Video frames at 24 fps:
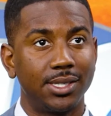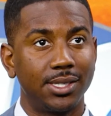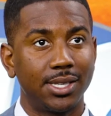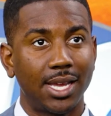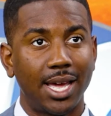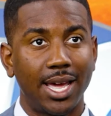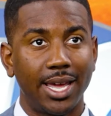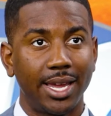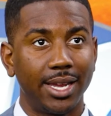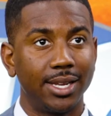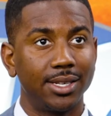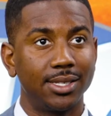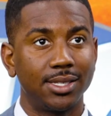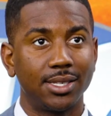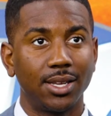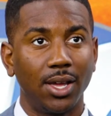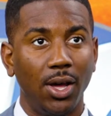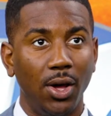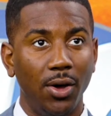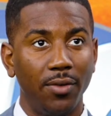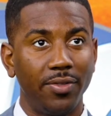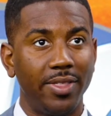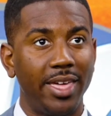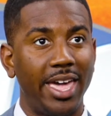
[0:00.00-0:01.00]
the
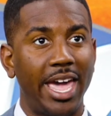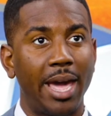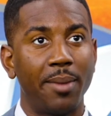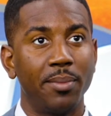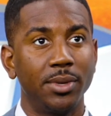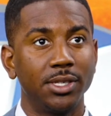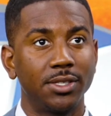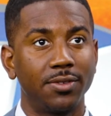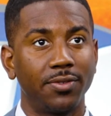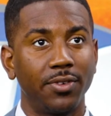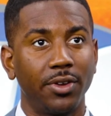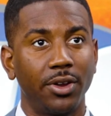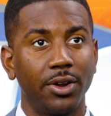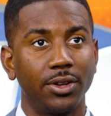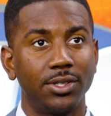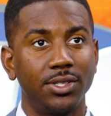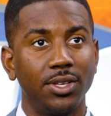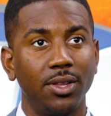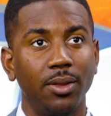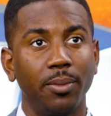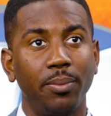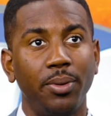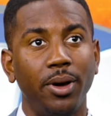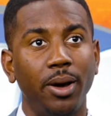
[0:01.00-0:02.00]
science of the
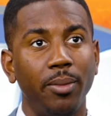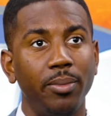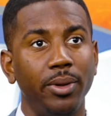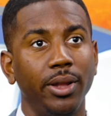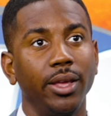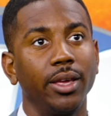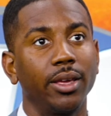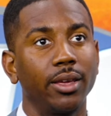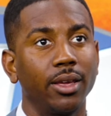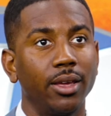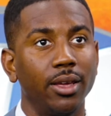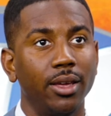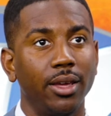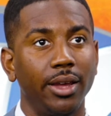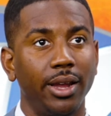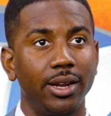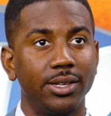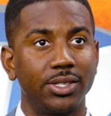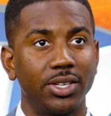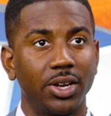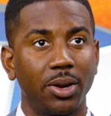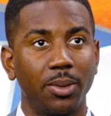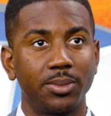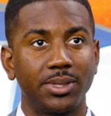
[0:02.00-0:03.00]
atmosphere to the public
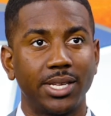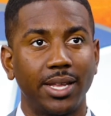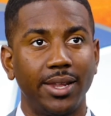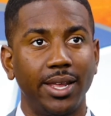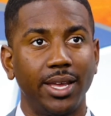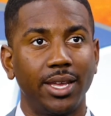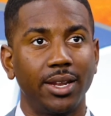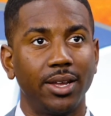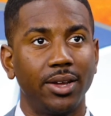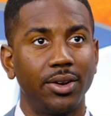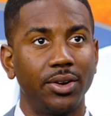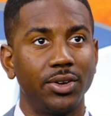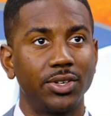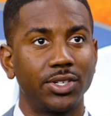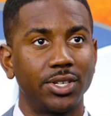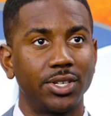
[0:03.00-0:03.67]
in terms that they can